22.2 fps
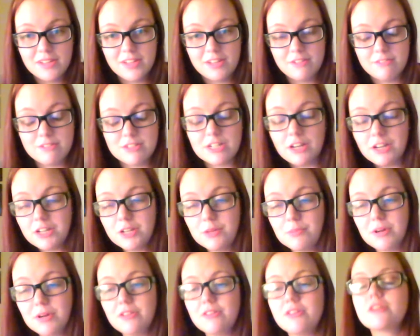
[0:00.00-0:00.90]
If you're talking
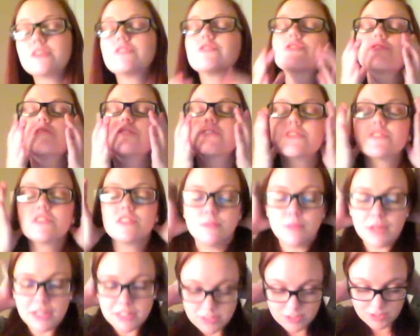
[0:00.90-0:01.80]
about like during the
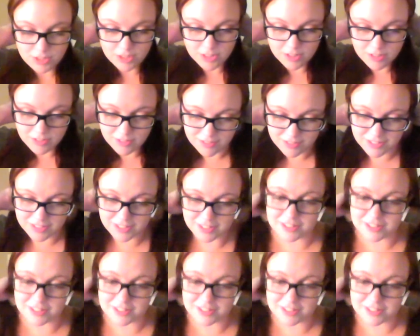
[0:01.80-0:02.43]
semester,